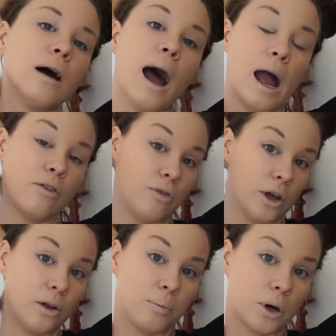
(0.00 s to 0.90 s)
I
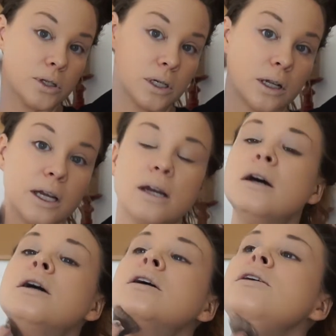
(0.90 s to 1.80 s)
feel personally,
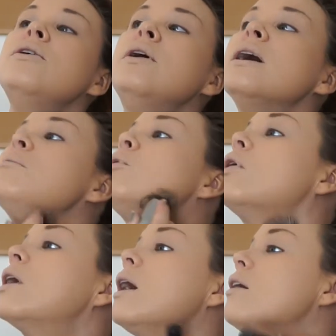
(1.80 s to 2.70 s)
you get
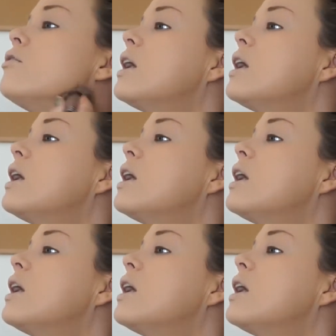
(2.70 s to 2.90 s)
more of